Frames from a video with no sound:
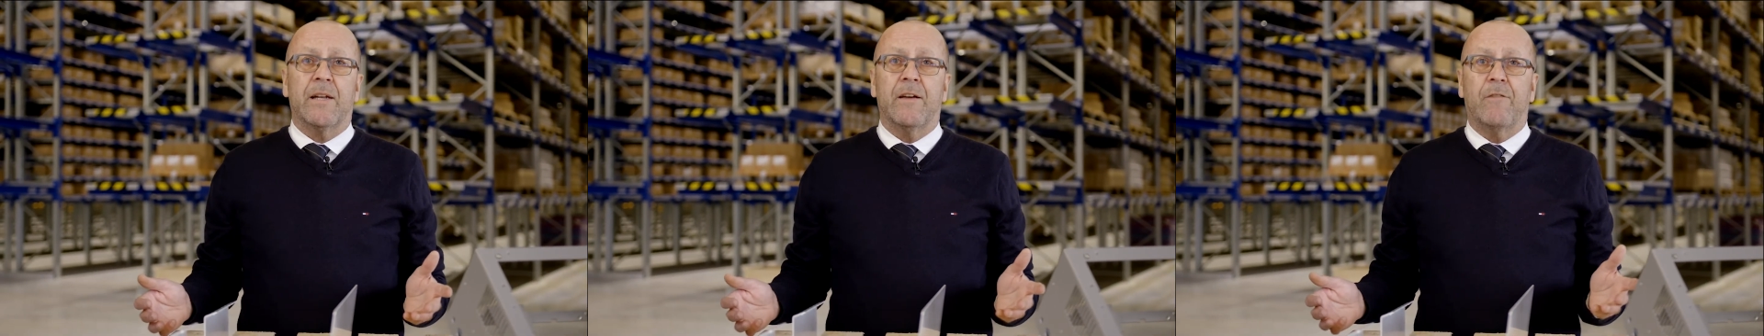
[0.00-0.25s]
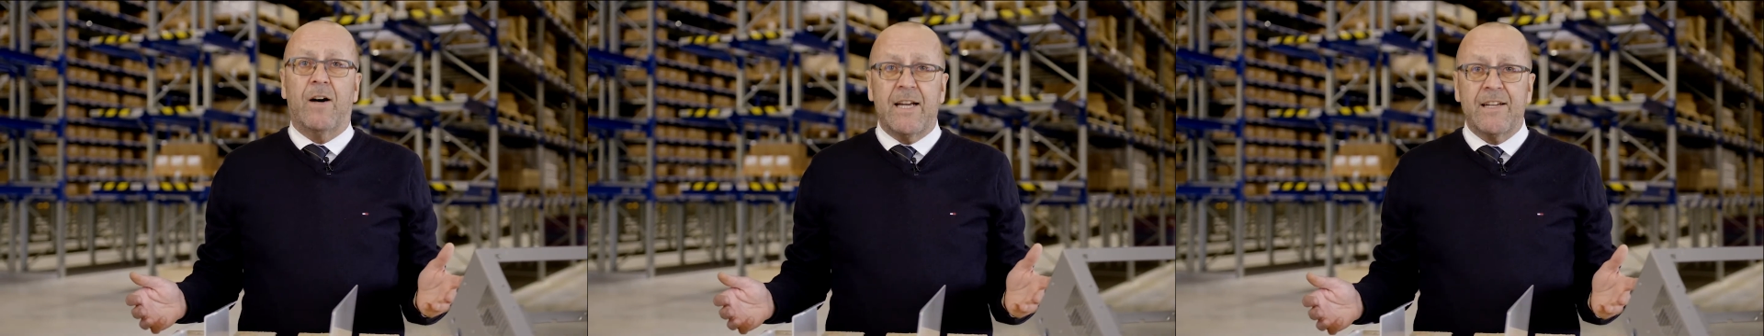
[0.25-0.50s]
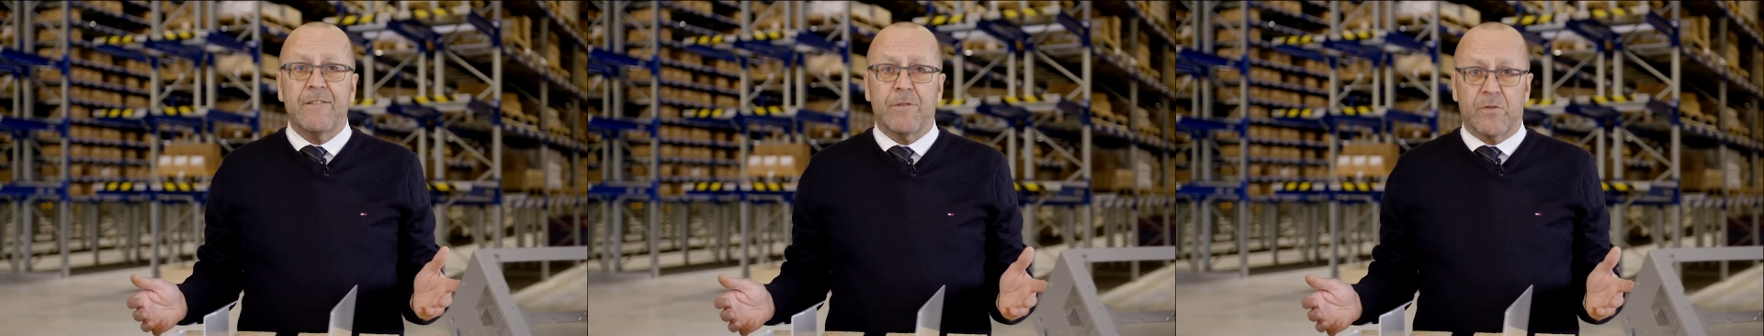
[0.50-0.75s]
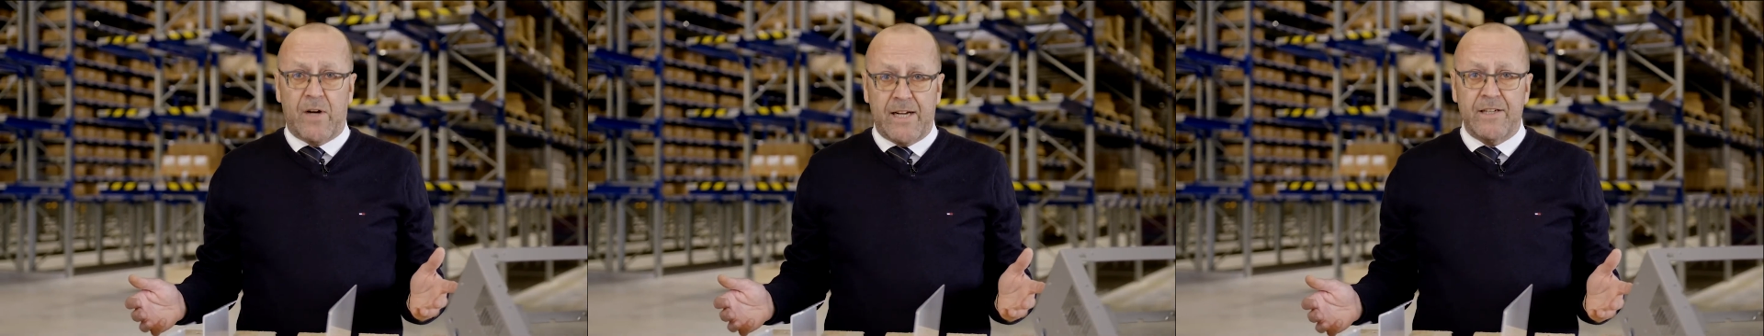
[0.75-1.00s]
a wide
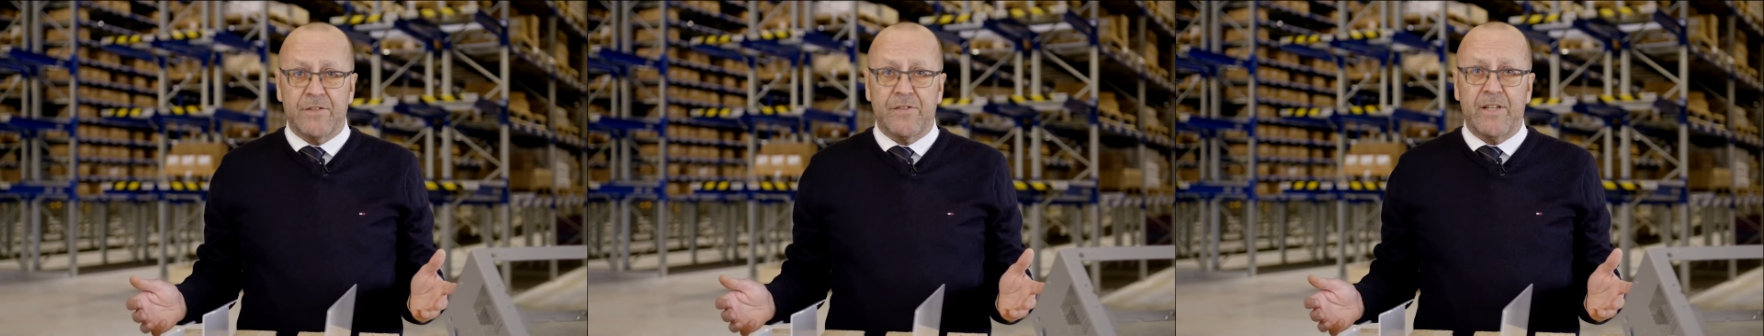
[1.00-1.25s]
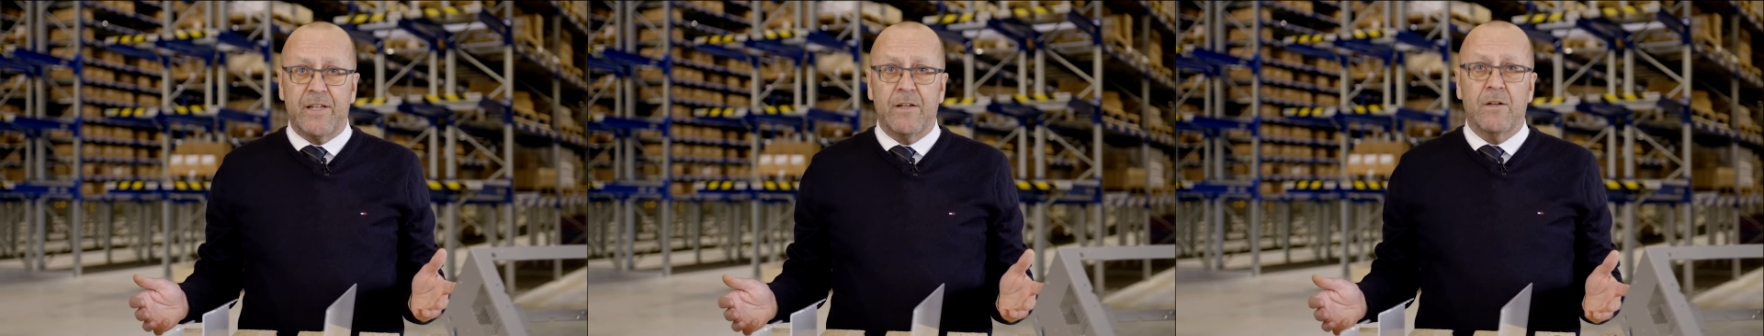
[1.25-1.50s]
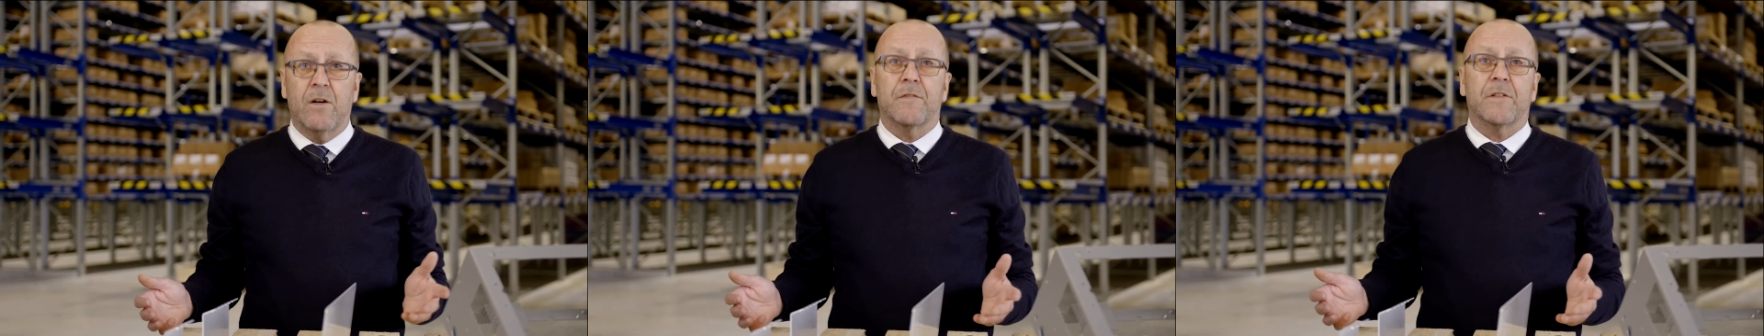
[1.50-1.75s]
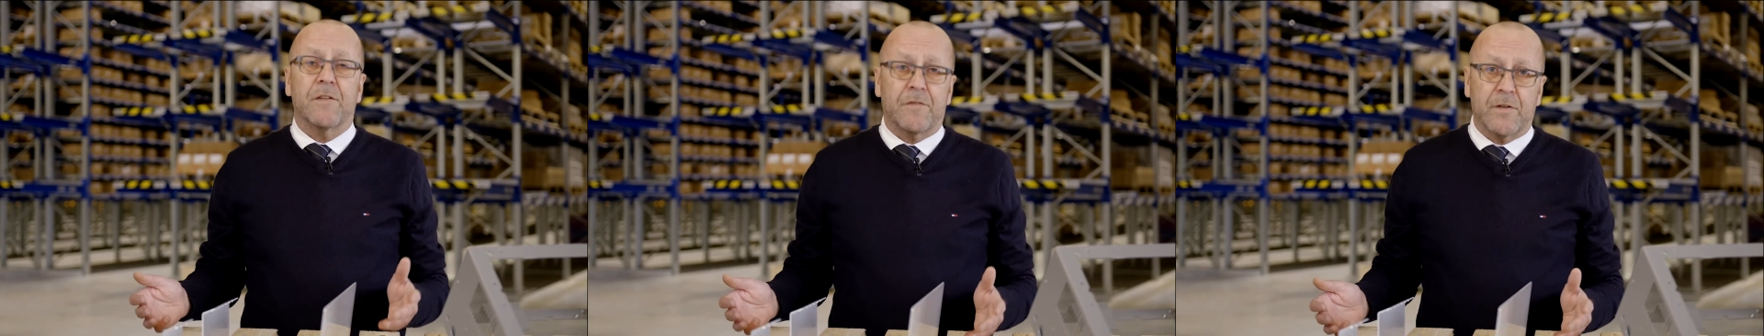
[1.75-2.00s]
variety of
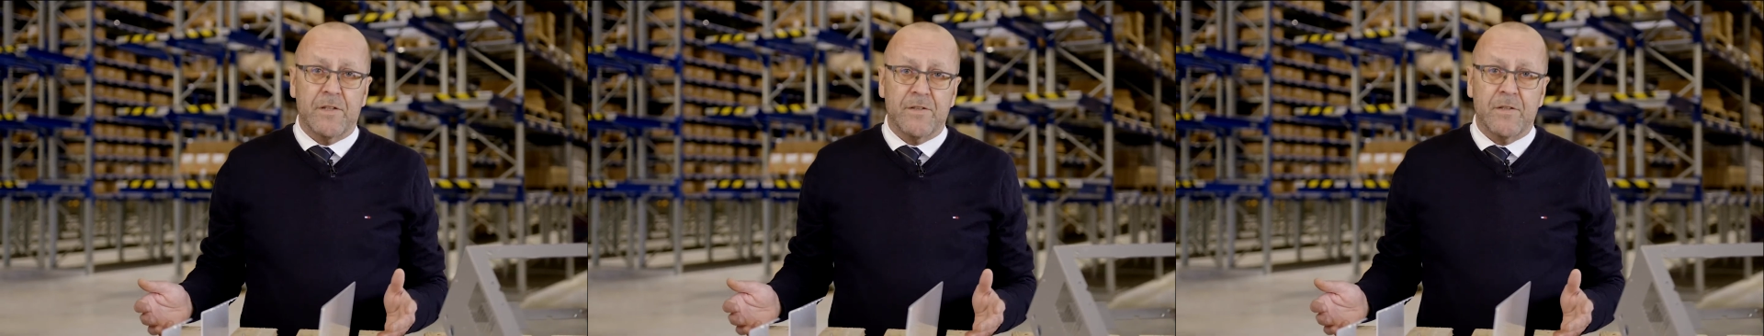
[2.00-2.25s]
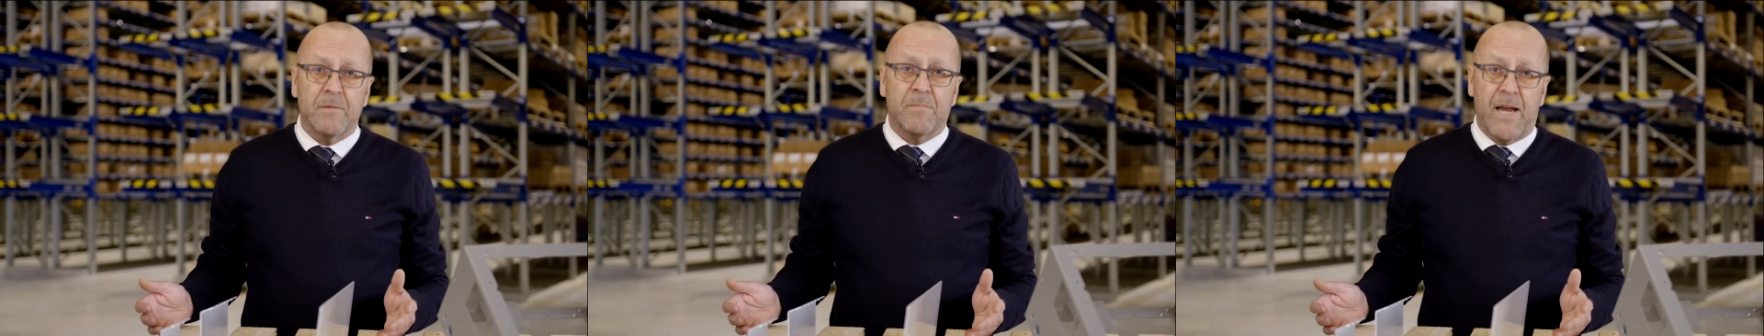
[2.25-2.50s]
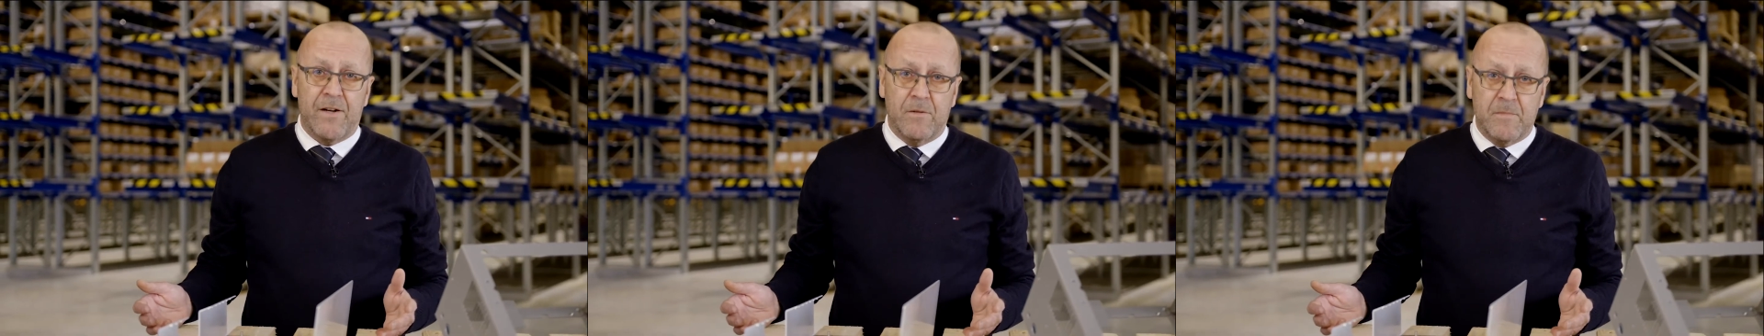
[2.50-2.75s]
different panel